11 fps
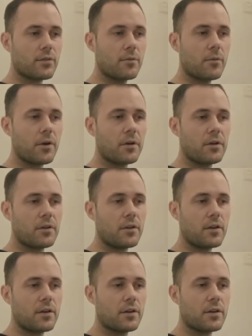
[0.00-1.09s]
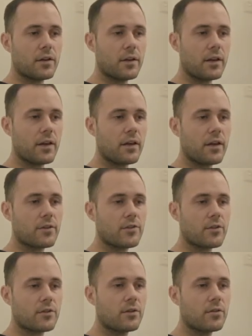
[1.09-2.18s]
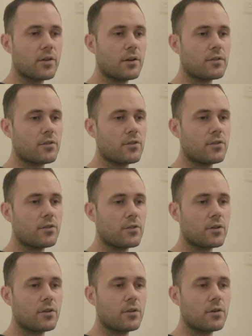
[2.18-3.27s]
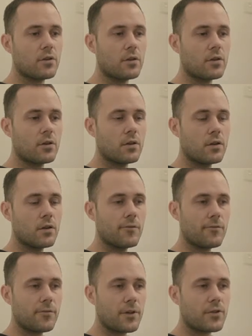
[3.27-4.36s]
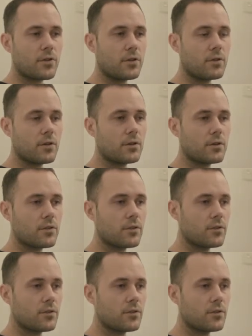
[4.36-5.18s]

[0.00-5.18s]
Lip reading: where you can get extra tokens using your Fish tokens.